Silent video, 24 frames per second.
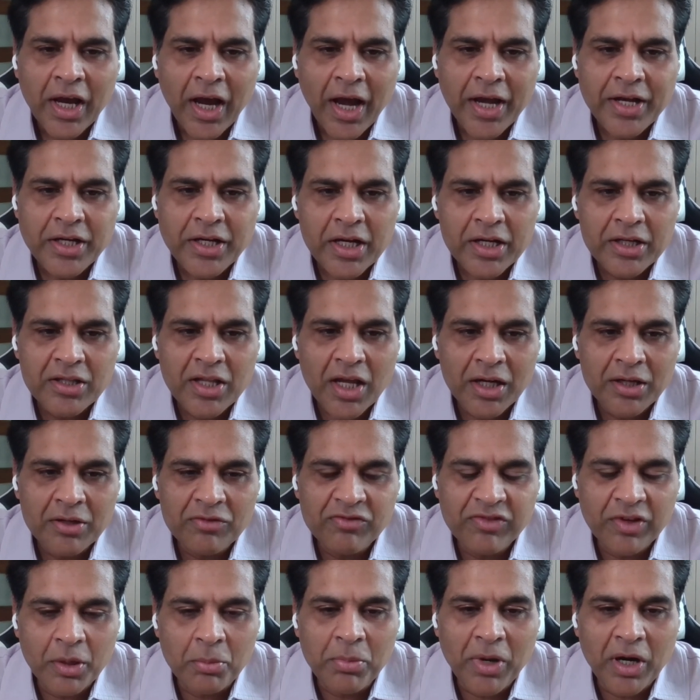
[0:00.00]
I did
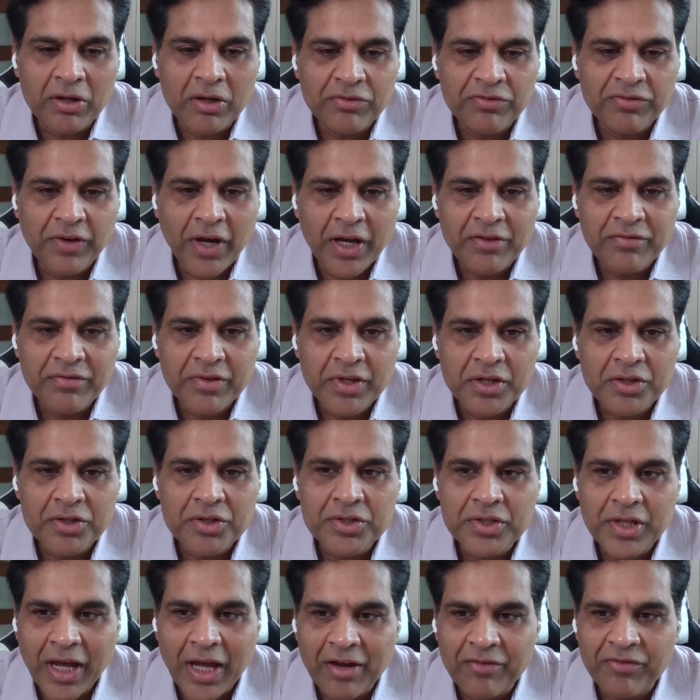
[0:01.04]
that for about 5
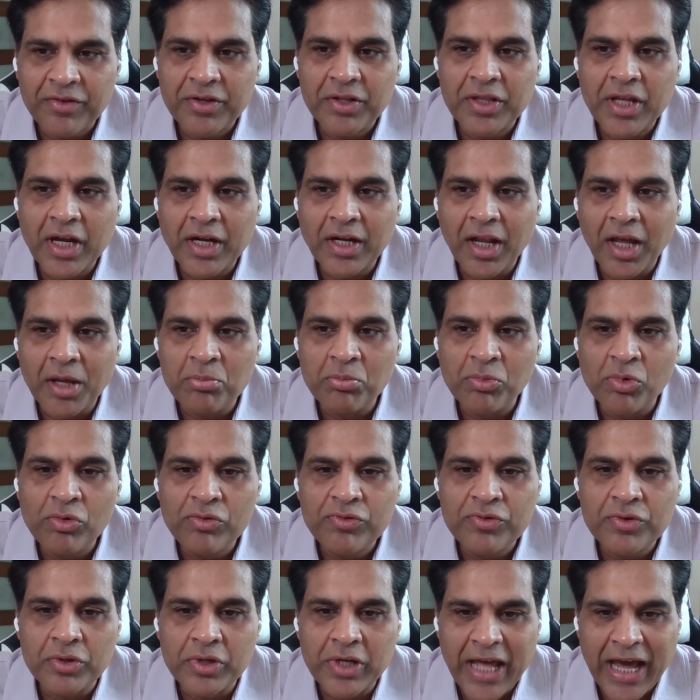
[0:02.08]
years. After that, I
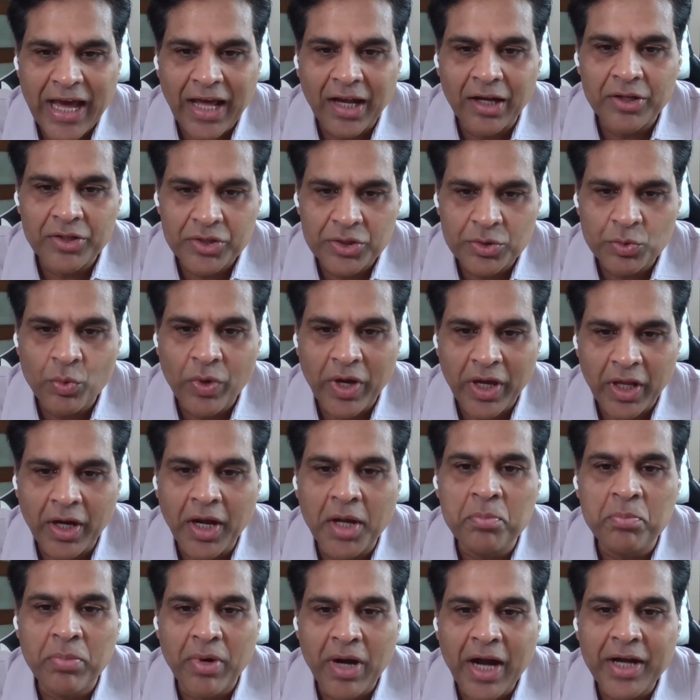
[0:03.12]
moved to Dallas, where
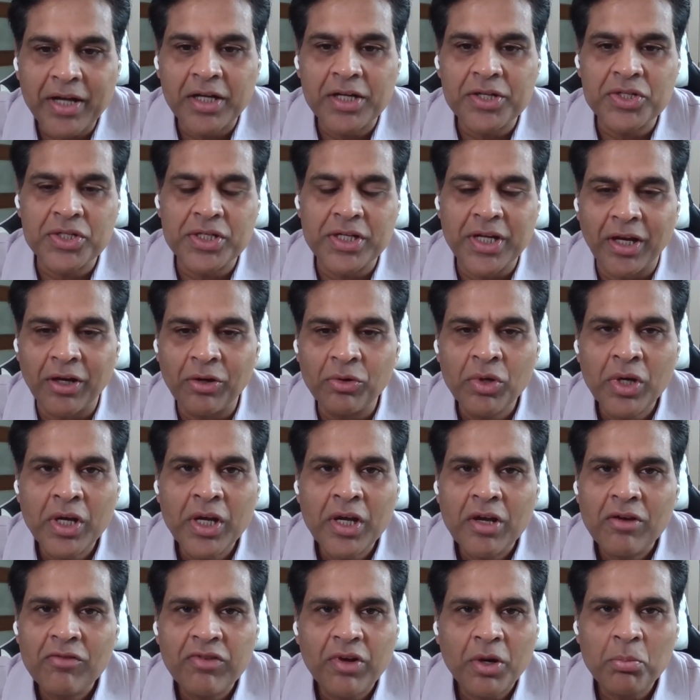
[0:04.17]
I practice now.
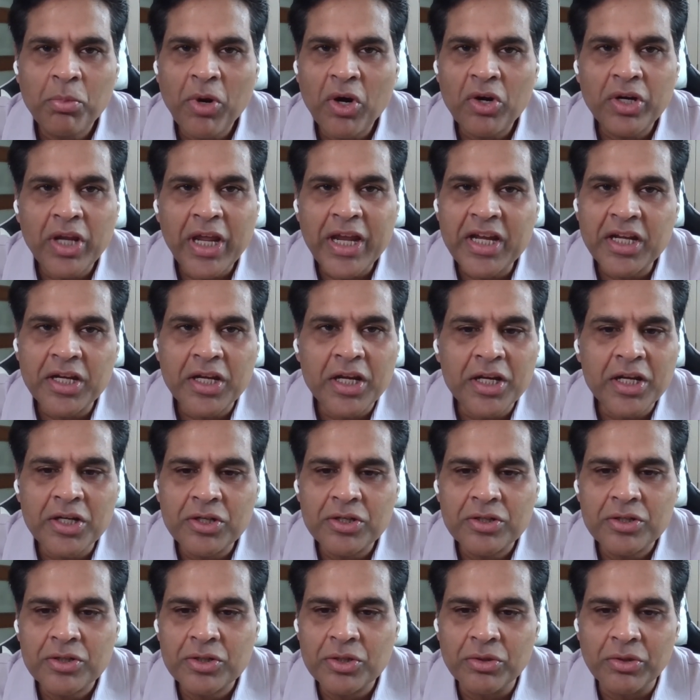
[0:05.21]
For about
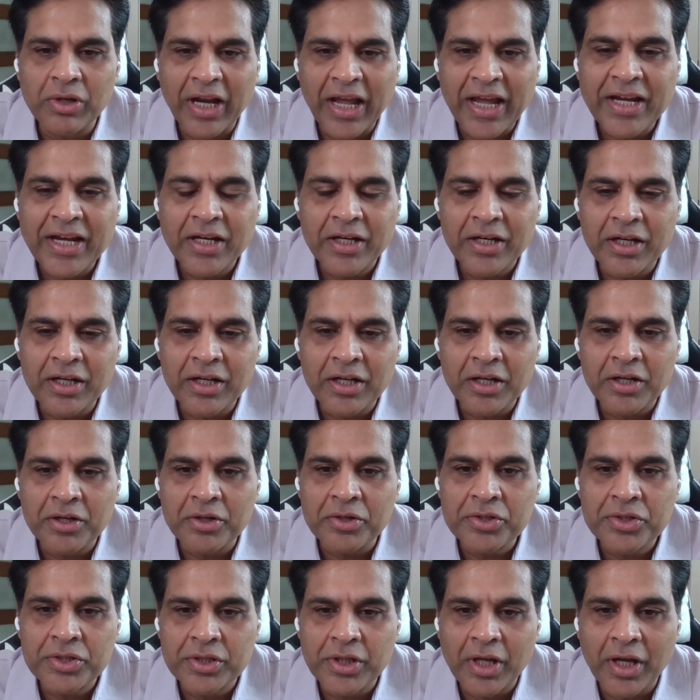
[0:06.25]
18 to 19
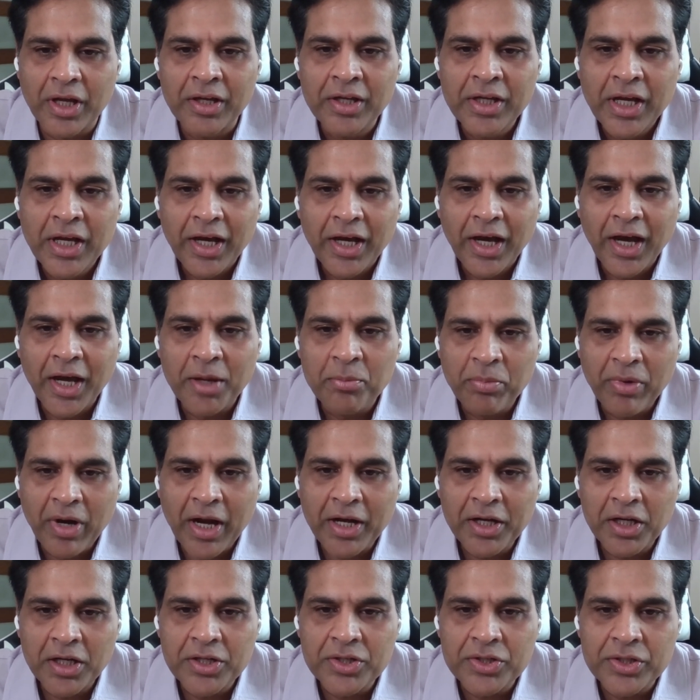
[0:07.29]
years, I
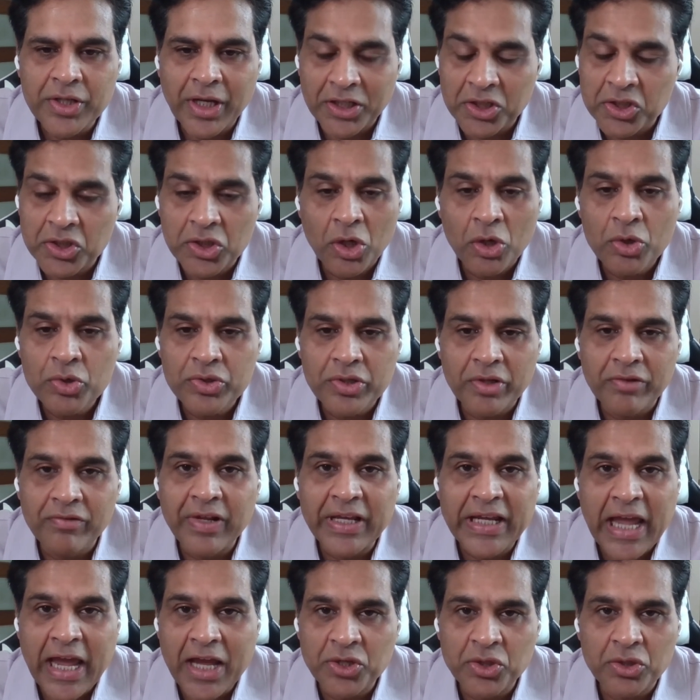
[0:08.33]
practice
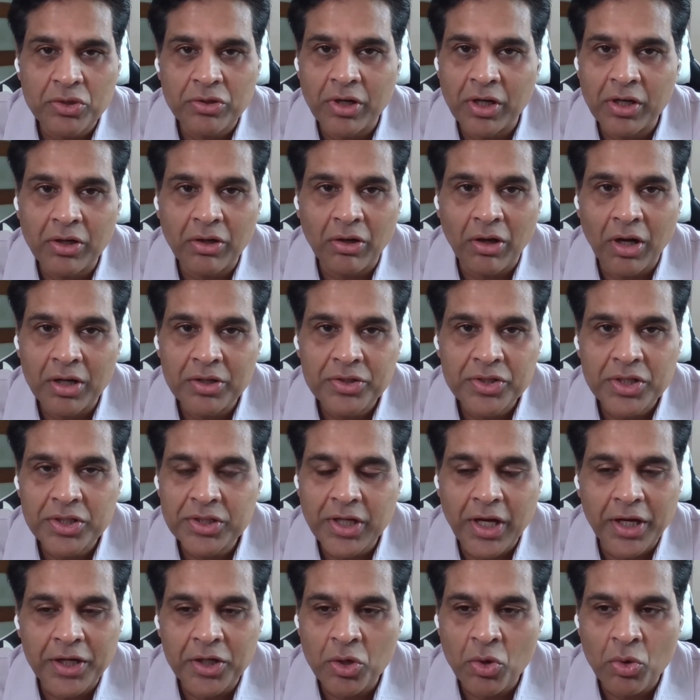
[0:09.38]
exclusively
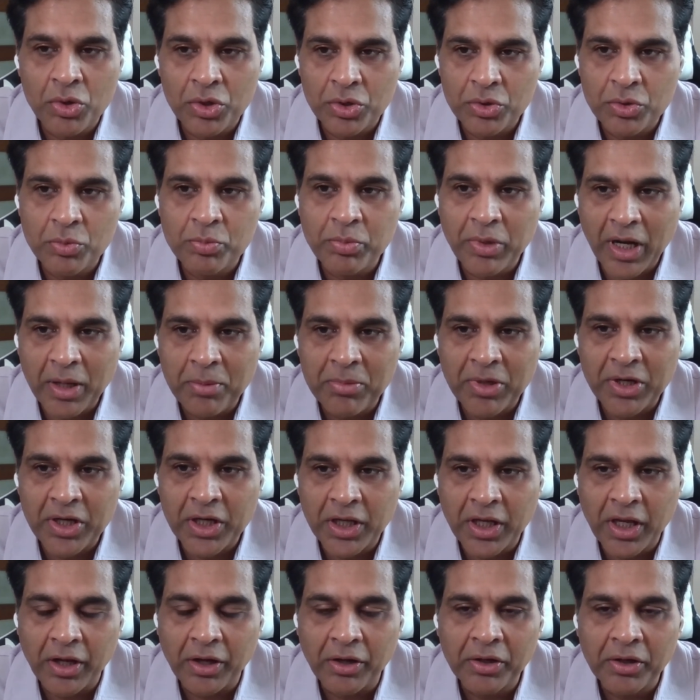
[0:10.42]
gastroenterologist. I don't do
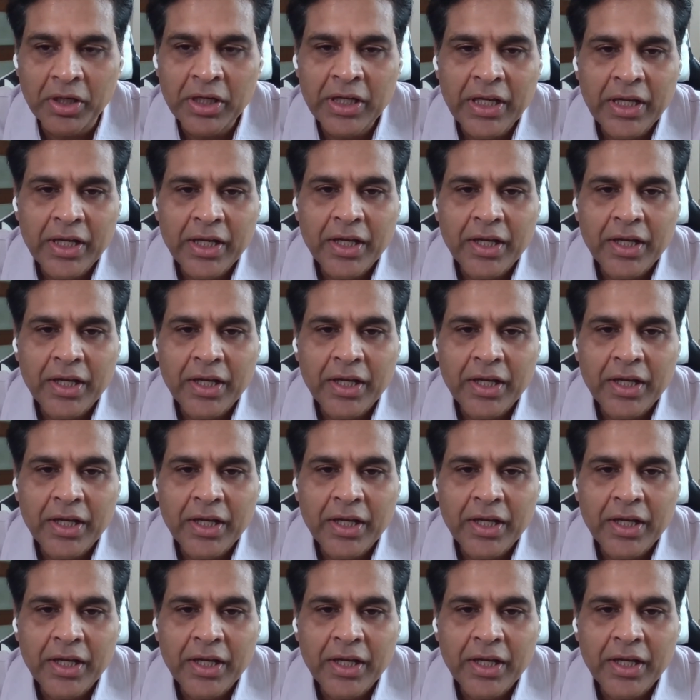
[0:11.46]
primary care.